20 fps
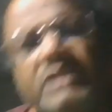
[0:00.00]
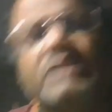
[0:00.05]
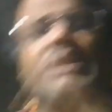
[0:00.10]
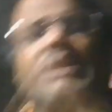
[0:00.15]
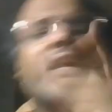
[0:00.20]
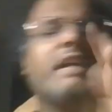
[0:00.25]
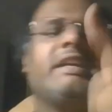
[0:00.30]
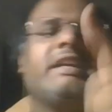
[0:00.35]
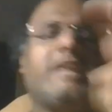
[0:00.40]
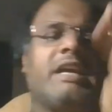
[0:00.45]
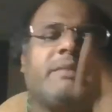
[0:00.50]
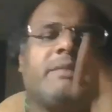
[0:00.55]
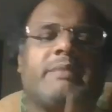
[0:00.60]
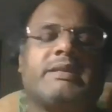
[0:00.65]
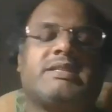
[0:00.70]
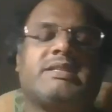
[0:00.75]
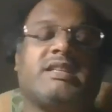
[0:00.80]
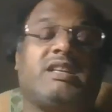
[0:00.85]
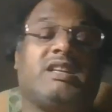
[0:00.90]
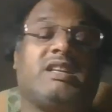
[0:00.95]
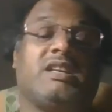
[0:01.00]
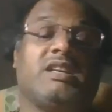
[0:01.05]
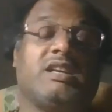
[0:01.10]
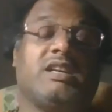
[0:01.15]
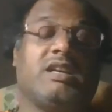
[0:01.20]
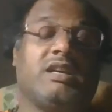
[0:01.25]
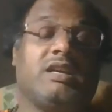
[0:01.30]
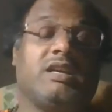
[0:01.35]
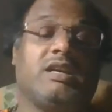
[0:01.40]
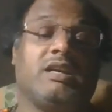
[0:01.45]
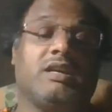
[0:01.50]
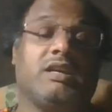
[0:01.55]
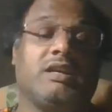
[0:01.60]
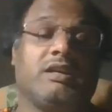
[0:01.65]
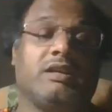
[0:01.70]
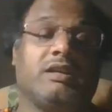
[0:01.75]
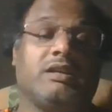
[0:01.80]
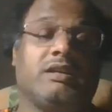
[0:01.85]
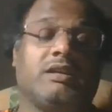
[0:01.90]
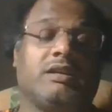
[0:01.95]
thinking basically,
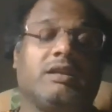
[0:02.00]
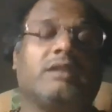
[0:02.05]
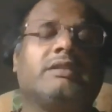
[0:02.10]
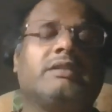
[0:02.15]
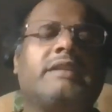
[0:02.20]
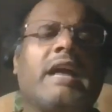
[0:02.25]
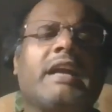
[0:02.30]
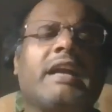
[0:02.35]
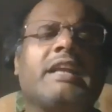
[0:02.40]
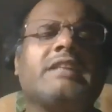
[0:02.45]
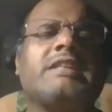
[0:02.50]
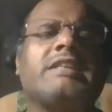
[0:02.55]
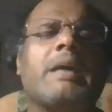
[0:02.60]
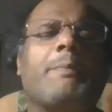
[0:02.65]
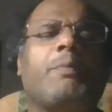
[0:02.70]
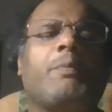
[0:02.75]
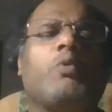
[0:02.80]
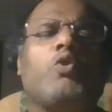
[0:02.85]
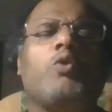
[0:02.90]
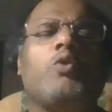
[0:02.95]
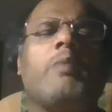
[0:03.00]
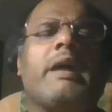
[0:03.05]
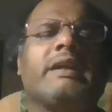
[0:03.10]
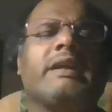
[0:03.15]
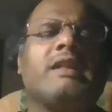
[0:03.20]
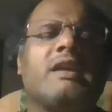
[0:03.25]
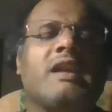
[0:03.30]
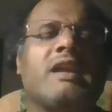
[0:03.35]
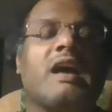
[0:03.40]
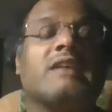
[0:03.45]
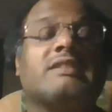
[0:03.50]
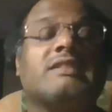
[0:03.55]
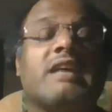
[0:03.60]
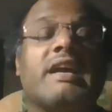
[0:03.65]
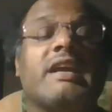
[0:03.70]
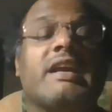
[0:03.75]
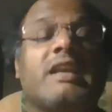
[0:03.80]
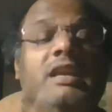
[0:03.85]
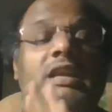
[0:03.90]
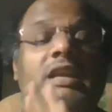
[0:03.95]
that is approved by the NASA
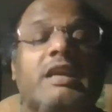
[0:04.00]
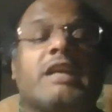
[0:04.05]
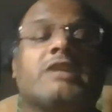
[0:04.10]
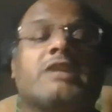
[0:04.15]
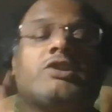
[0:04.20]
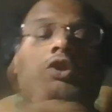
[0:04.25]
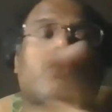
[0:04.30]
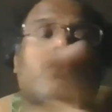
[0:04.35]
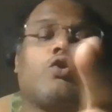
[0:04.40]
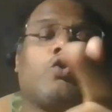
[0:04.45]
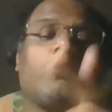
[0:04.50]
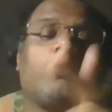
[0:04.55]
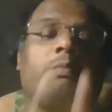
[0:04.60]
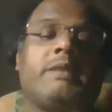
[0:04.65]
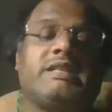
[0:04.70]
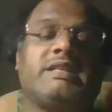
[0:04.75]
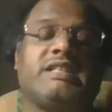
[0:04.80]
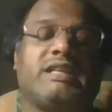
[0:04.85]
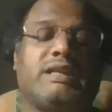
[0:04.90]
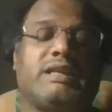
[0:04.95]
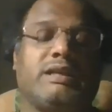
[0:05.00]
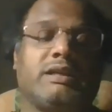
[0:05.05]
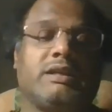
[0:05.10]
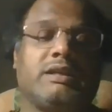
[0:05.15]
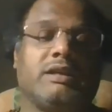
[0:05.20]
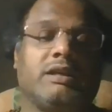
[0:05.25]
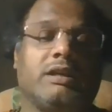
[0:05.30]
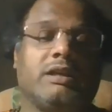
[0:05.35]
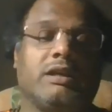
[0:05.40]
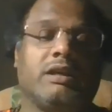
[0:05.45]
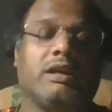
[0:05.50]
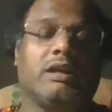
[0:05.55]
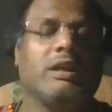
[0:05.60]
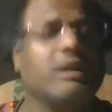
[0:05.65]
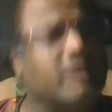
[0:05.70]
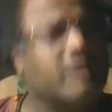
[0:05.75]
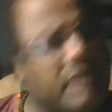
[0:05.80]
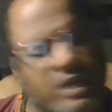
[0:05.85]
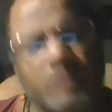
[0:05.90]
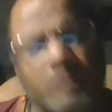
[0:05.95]
and ISRO group.
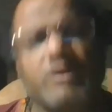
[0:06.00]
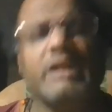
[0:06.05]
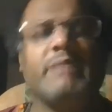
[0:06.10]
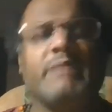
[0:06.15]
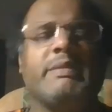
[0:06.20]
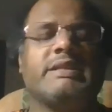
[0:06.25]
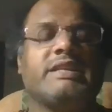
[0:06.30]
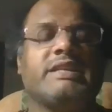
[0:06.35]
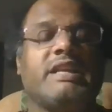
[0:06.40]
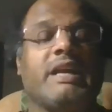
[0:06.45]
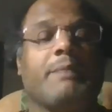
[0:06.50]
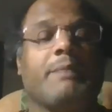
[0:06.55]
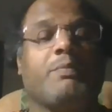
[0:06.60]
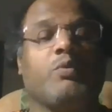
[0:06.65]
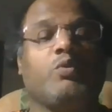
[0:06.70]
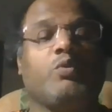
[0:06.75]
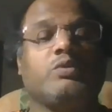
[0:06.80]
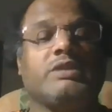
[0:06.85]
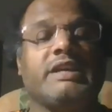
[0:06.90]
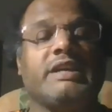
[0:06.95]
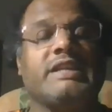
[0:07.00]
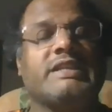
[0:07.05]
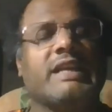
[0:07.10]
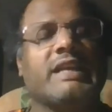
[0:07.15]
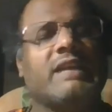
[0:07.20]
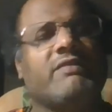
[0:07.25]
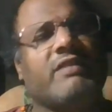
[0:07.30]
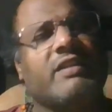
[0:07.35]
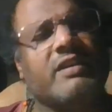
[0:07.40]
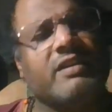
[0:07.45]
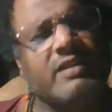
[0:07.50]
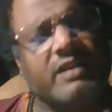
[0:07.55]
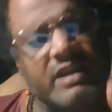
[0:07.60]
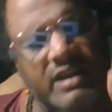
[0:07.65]
They only basically approves each and every